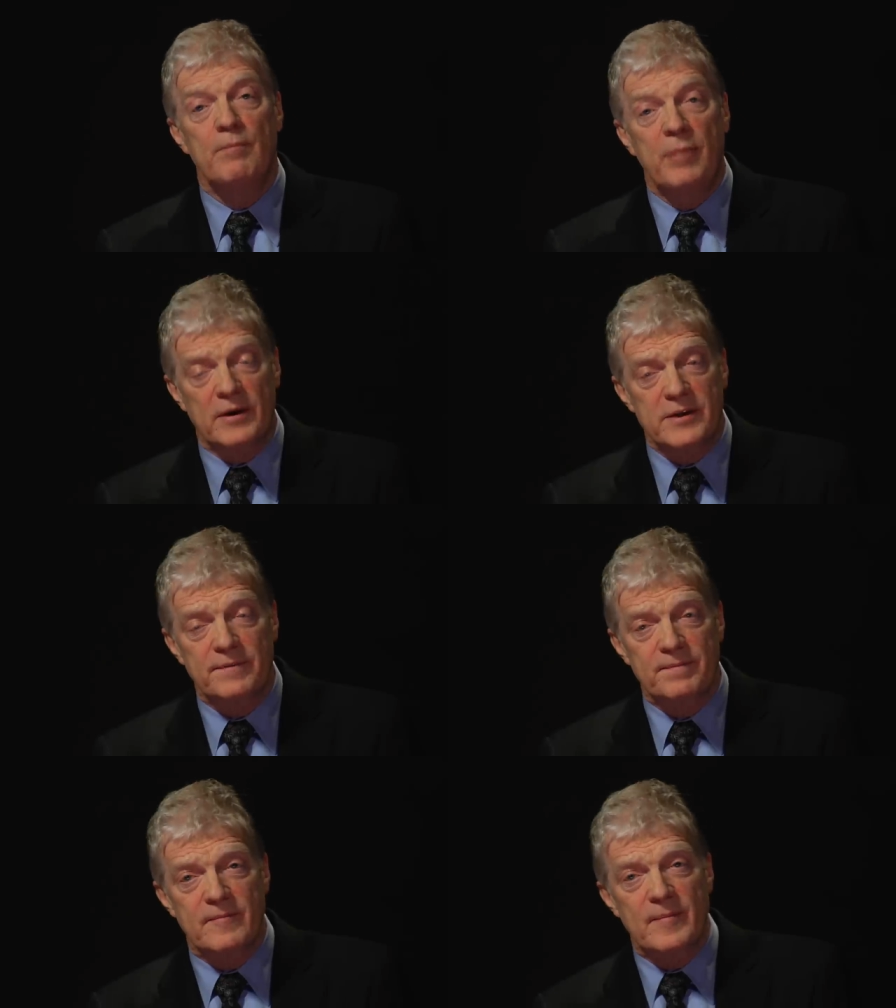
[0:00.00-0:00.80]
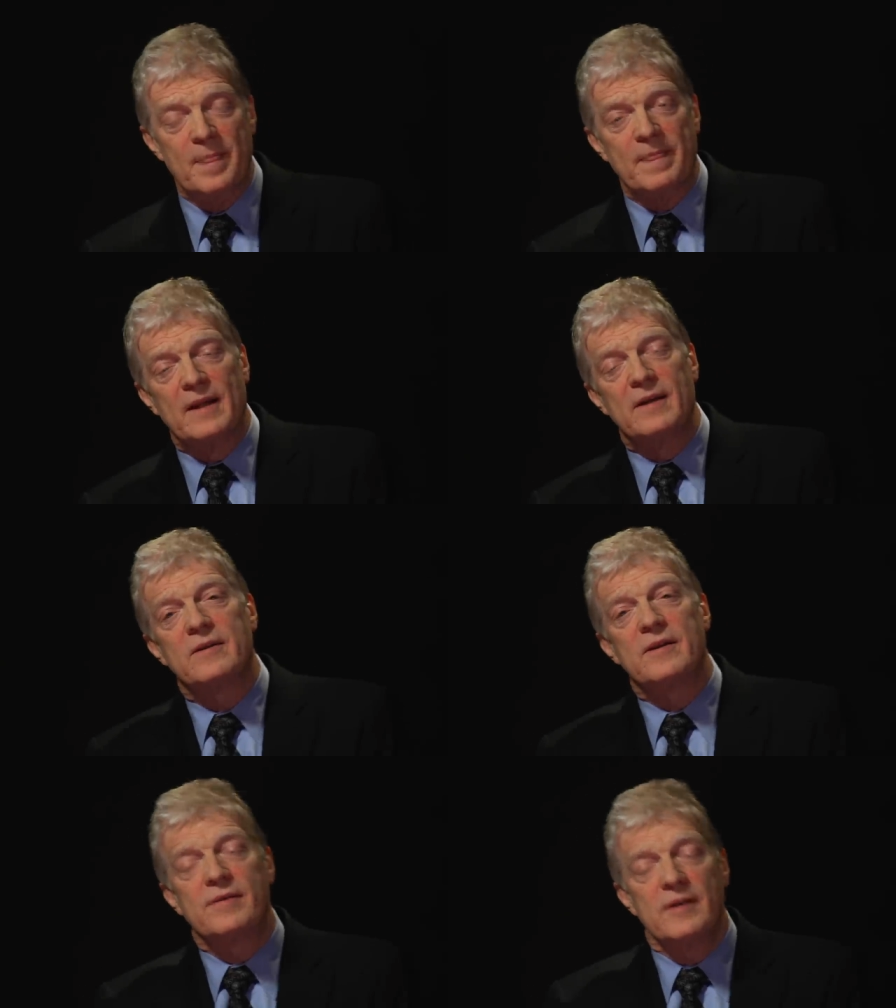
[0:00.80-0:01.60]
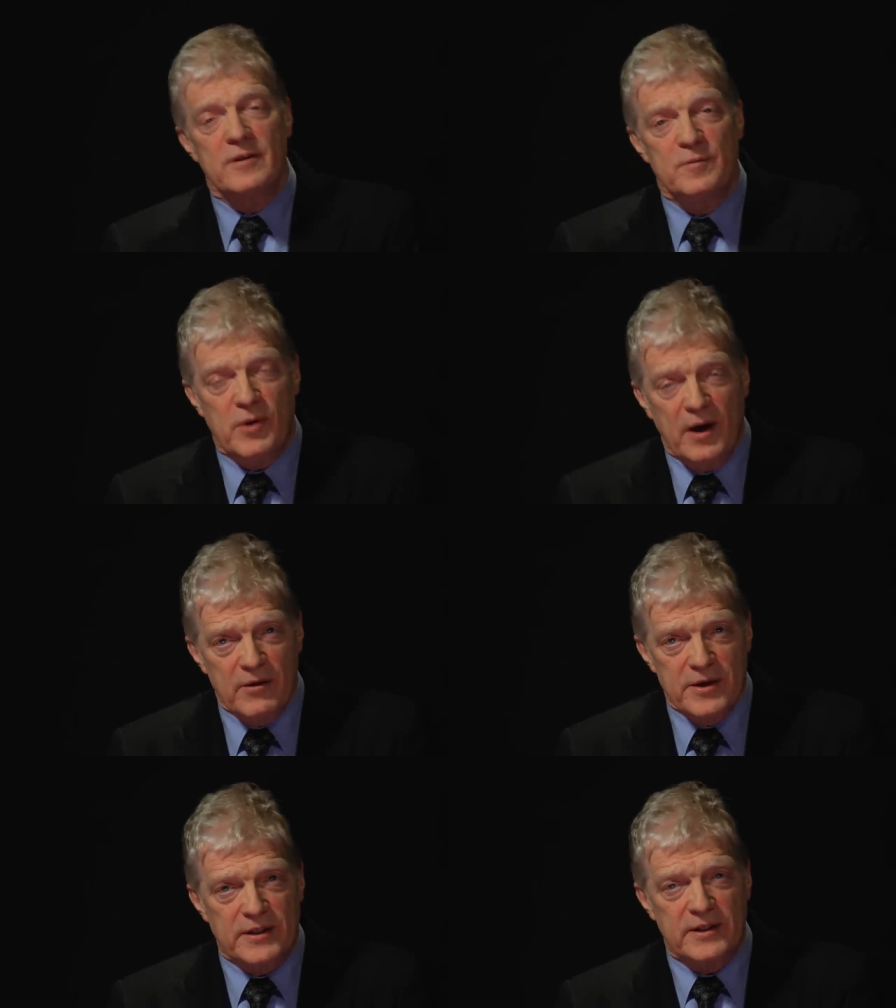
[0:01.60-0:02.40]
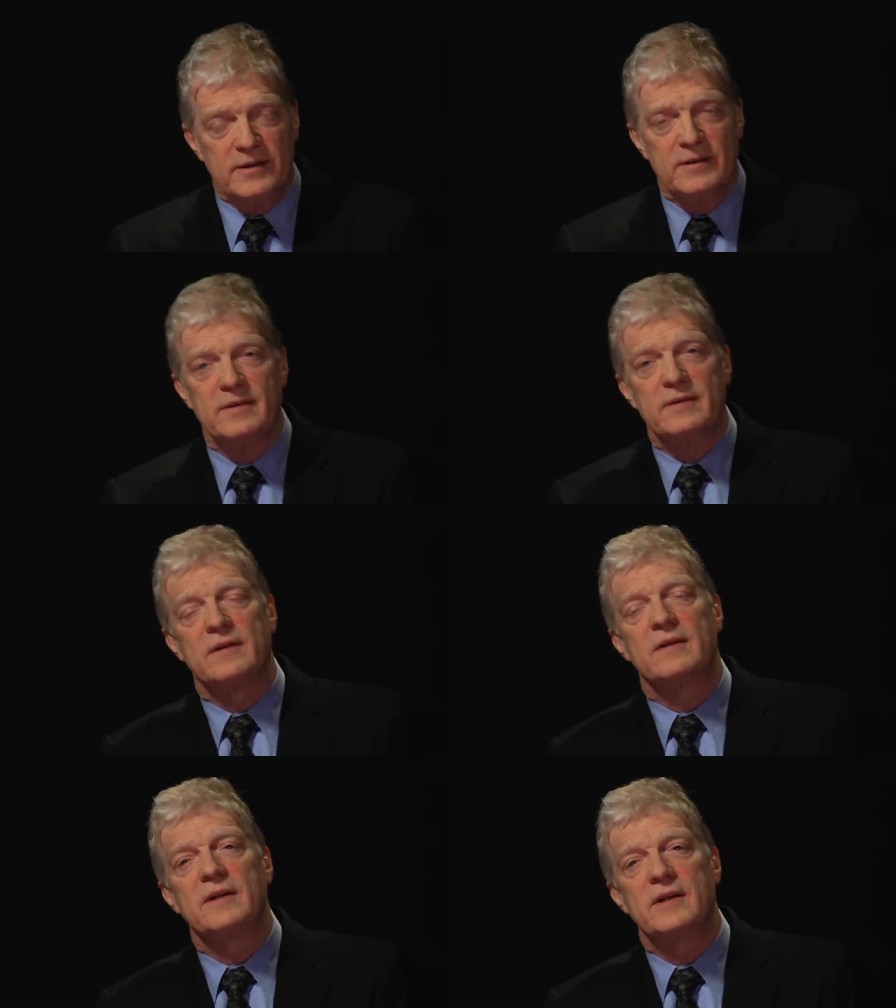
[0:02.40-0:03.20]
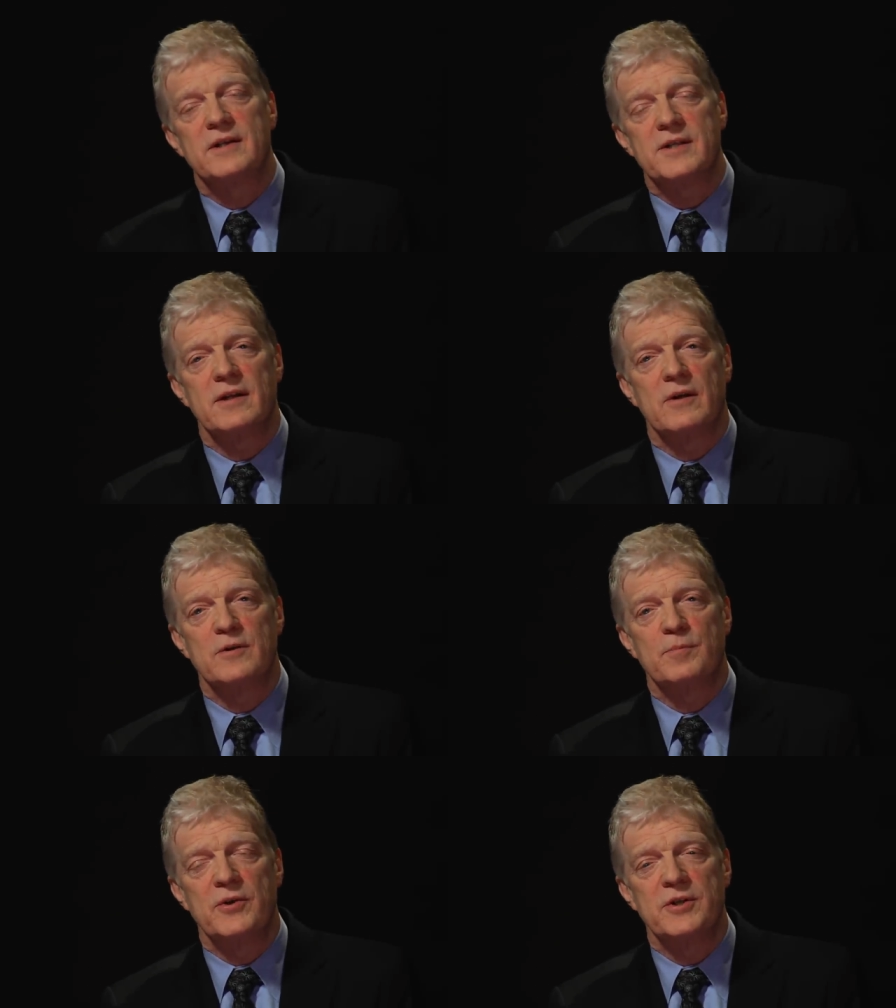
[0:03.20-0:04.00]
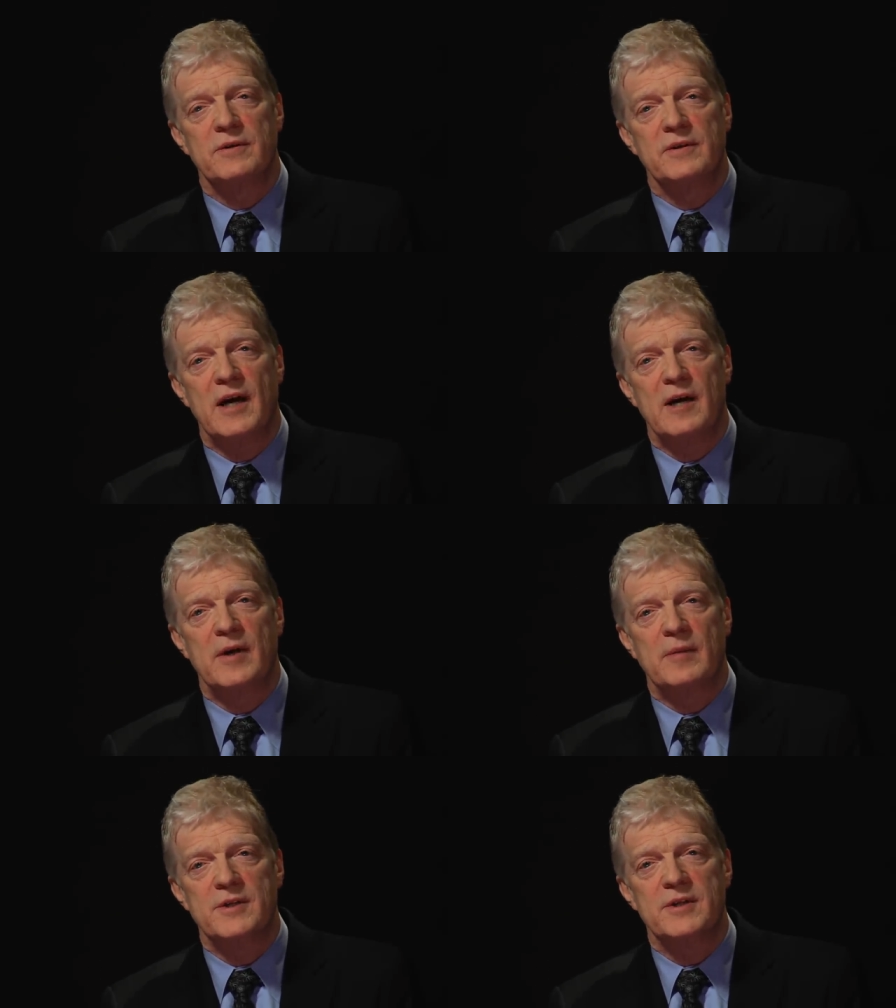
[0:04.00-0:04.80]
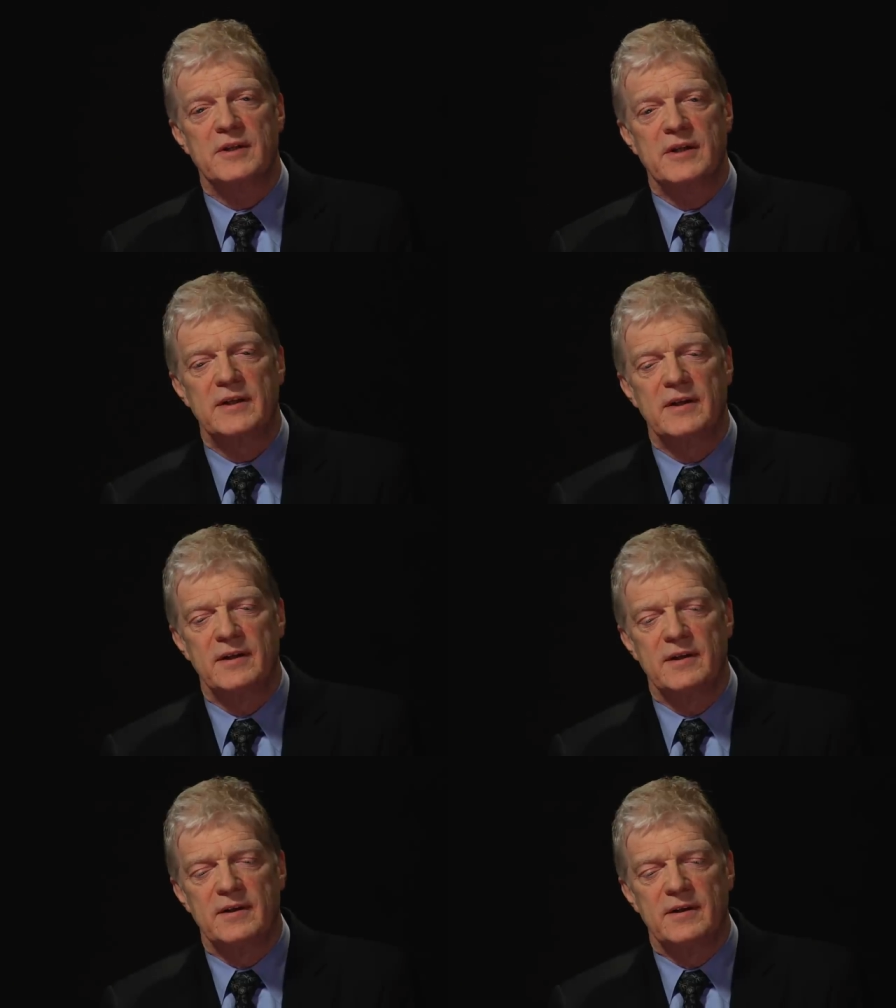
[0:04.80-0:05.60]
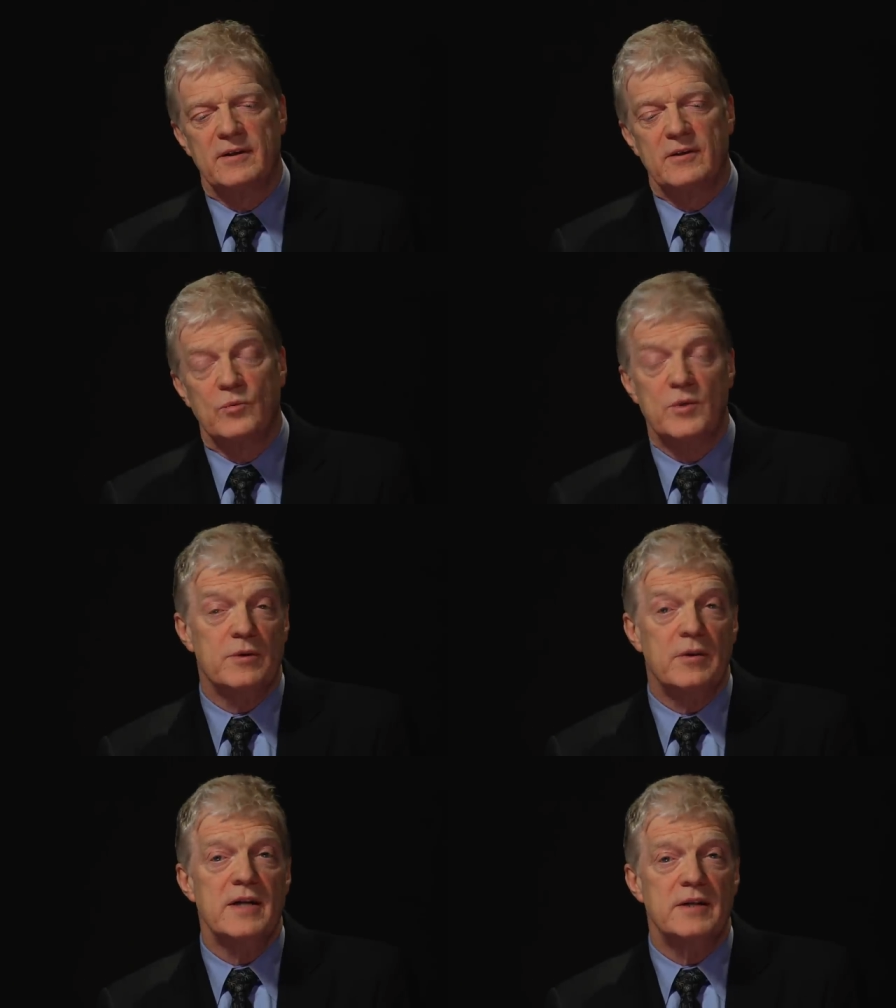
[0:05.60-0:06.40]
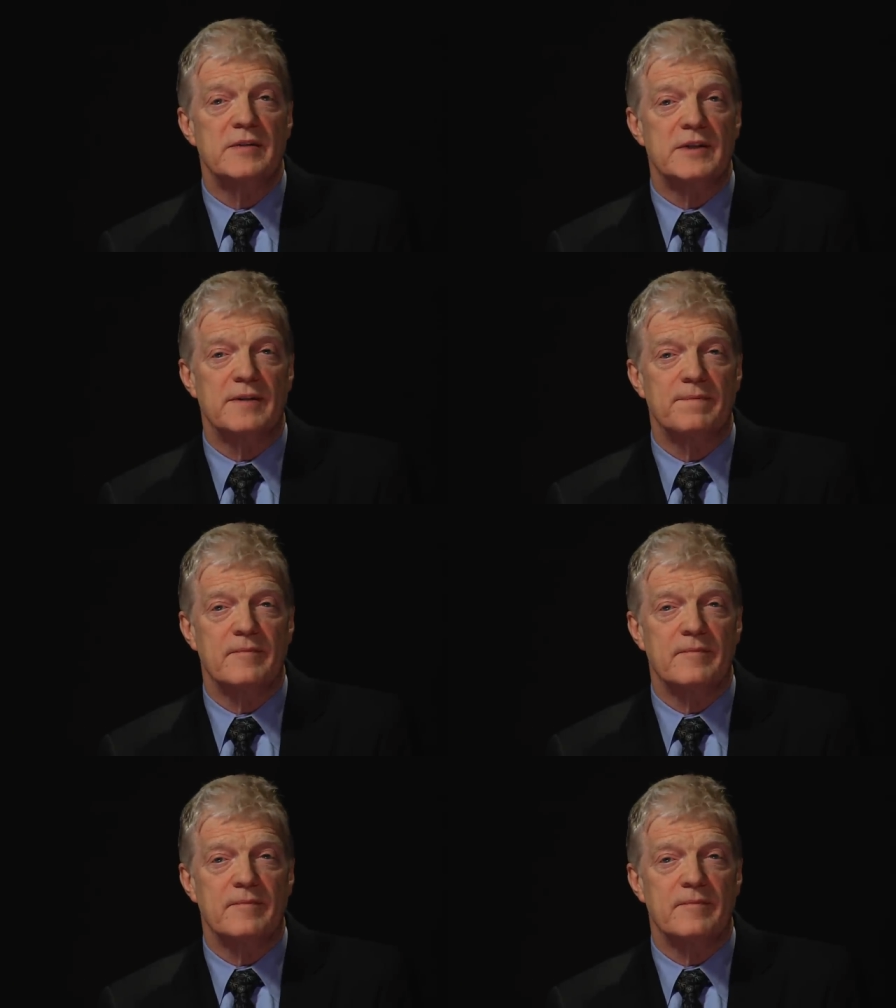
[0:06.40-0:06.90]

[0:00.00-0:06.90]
But the third priority that the CEOs pointed to in the IBM study was creativity.